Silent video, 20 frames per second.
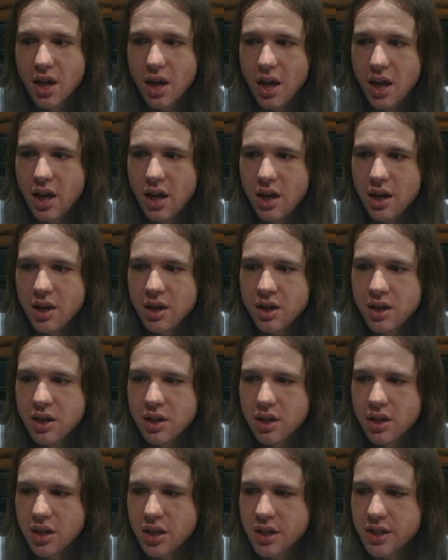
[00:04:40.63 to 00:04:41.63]
And
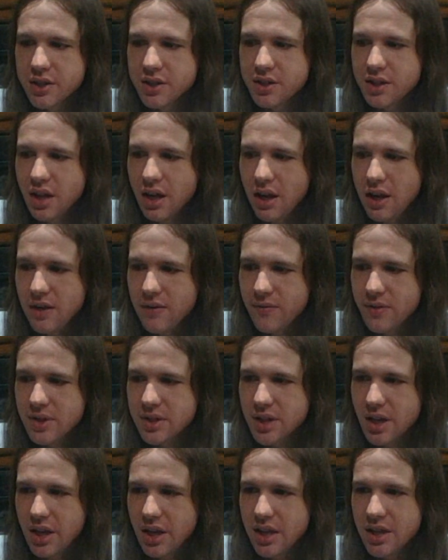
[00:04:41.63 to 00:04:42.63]
his knife
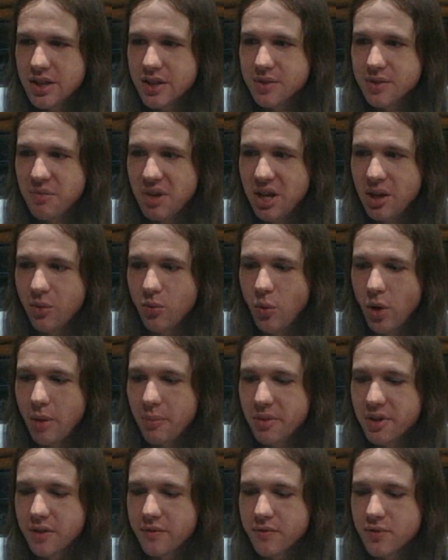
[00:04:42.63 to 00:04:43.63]
is like his main
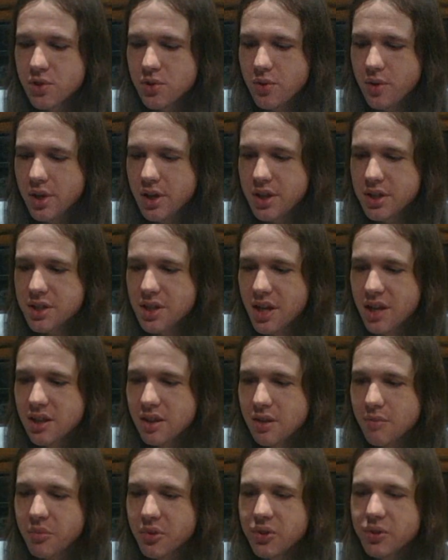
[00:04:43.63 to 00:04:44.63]
weapon of choice,
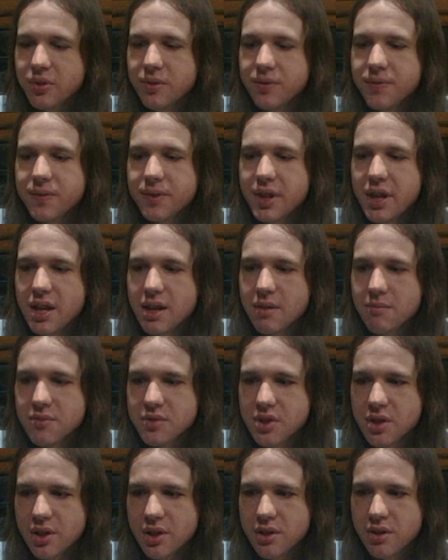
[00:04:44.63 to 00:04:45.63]
and the blue
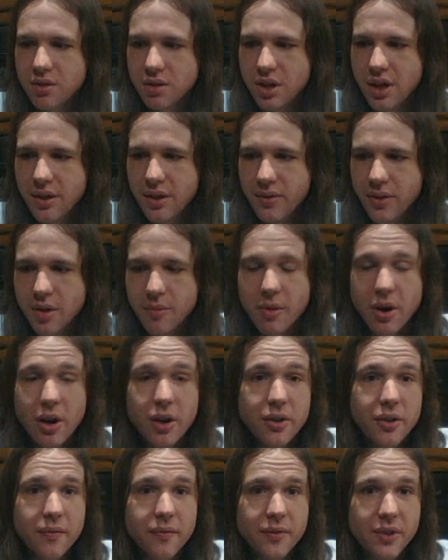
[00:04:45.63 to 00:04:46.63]
flames underneath him
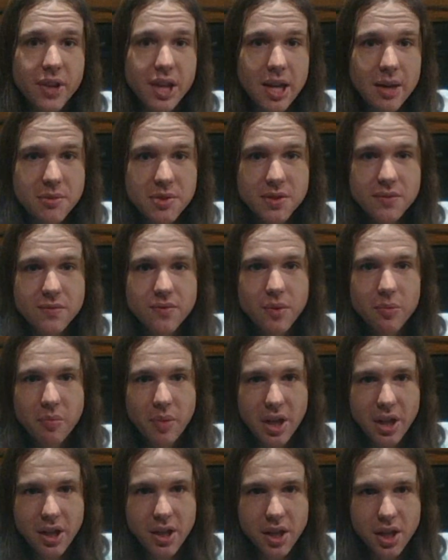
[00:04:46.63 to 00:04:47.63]
are the flames of
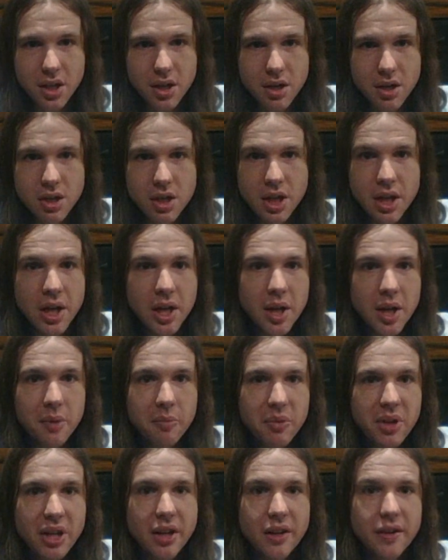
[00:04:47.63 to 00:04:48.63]
rebellion,
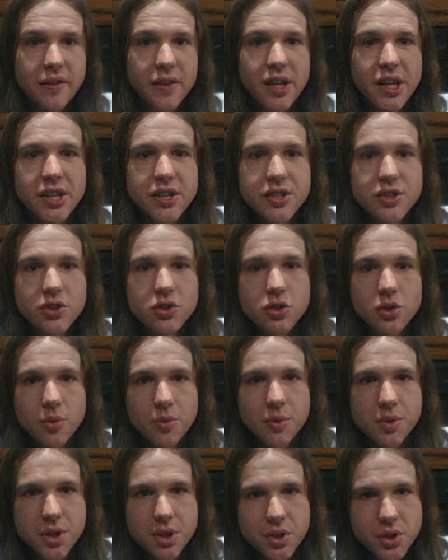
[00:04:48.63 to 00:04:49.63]
because he's
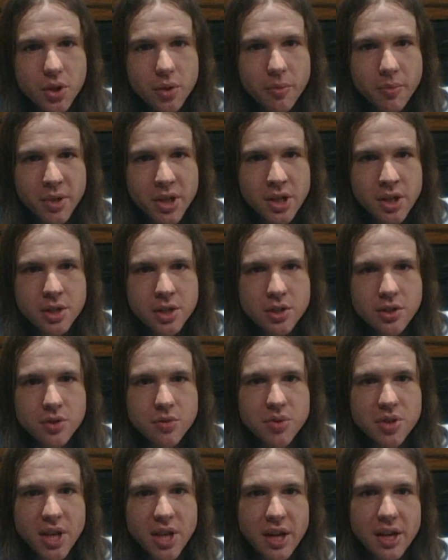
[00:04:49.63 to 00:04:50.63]
so determined
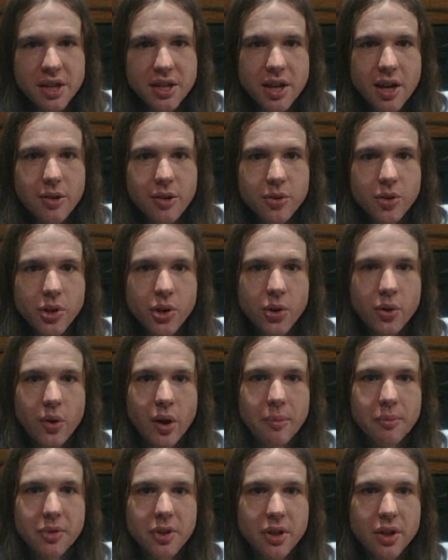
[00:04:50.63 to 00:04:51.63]
to take down
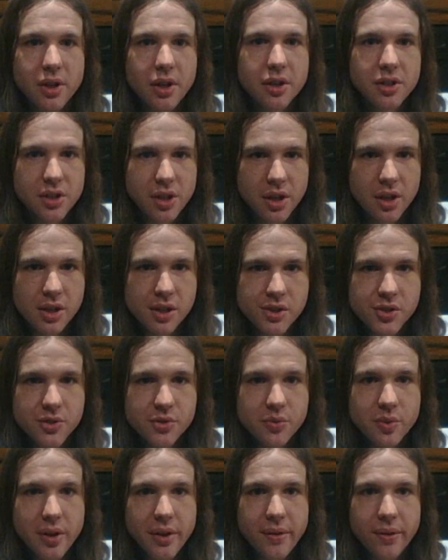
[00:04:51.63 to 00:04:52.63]
corrupt
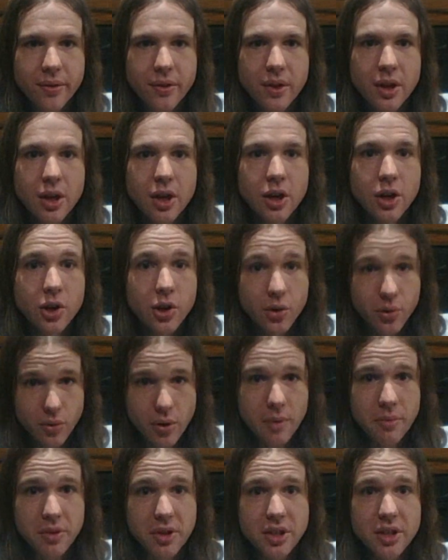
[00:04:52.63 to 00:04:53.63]
adults with
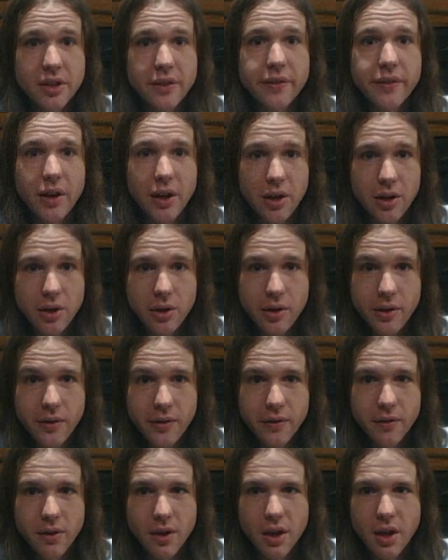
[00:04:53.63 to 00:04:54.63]
corrupt
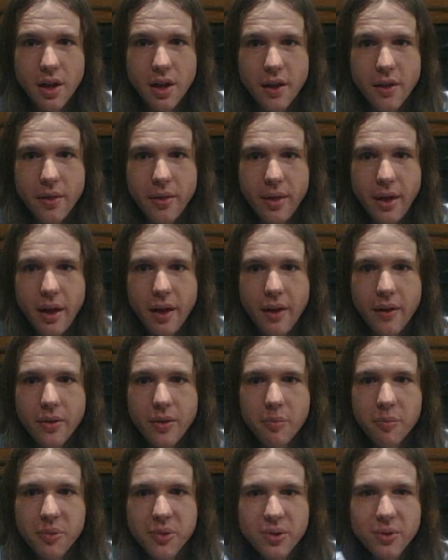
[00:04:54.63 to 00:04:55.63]
desires that
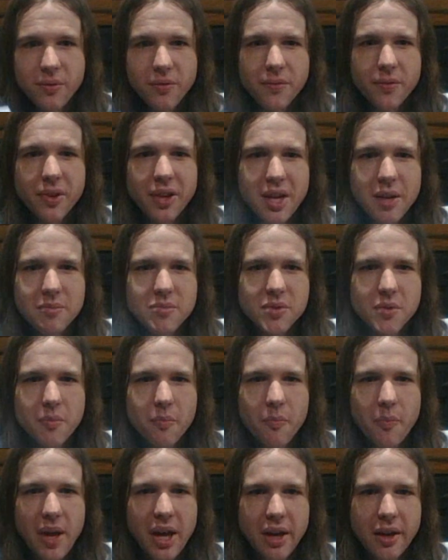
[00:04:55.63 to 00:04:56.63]
the blue flames
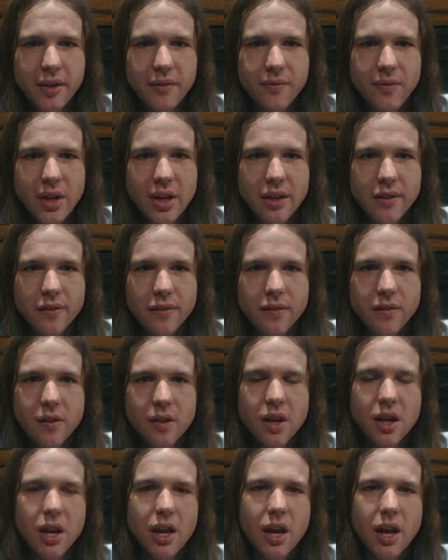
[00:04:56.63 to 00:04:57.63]
manifest
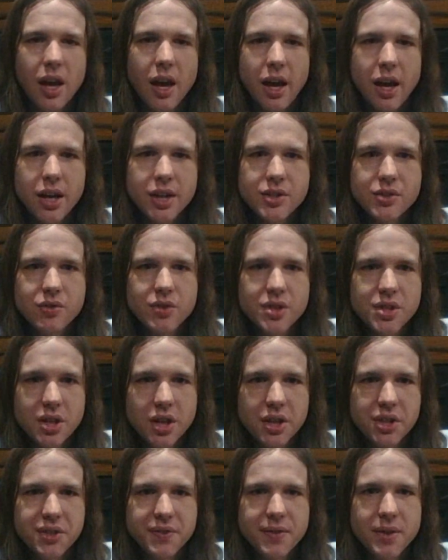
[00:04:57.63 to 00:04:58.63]
as a
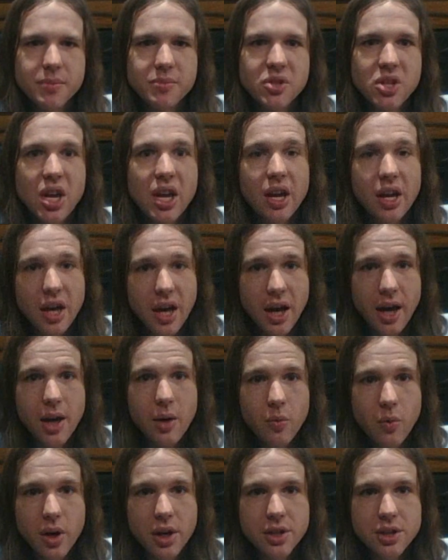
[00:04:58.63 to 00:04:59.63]
result of him saying,
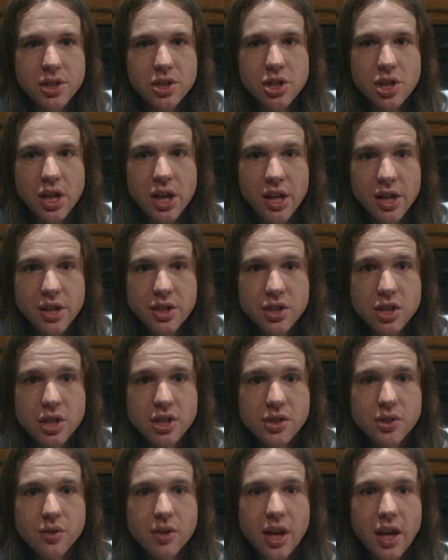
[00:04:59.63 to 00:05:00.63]
I want to change.
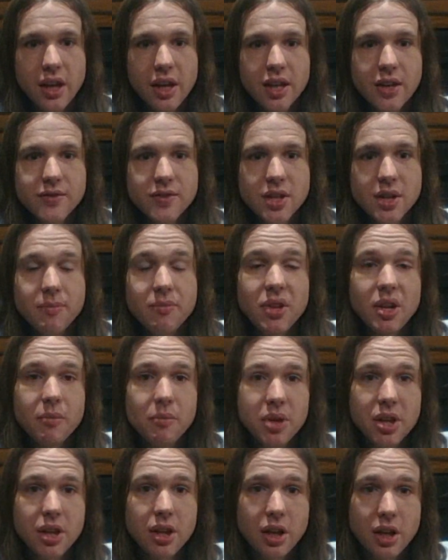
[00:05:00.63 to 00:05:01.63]
And so that gives him the
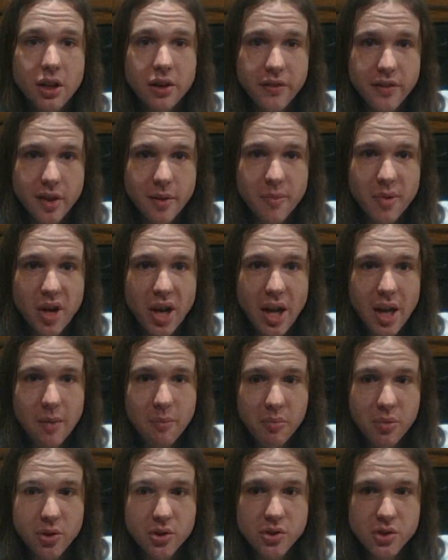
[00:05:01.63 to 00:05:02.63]
ability to summon a
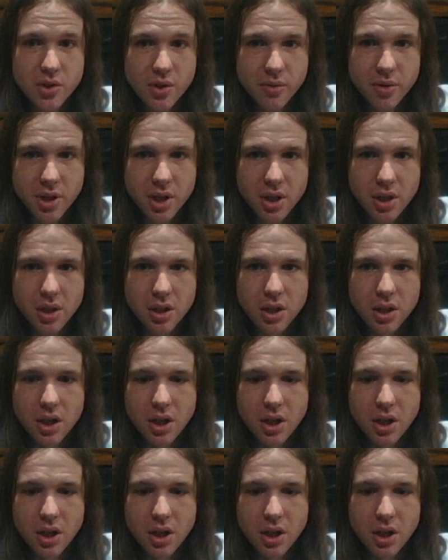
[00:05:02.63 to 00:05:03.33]
persona.